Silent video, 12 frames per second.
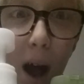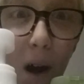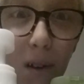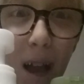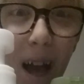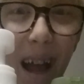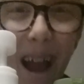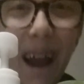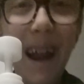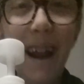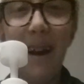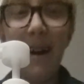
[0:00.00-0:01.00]

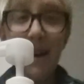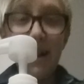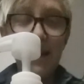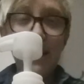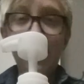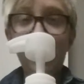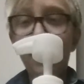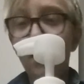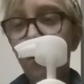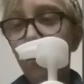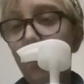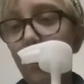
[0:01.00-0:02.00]
Okay,
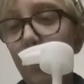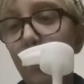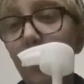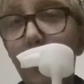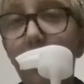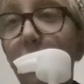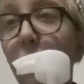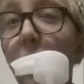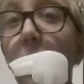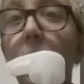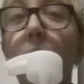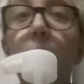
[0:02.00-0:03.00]
so
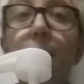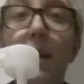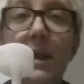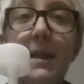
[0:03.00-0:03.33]
for my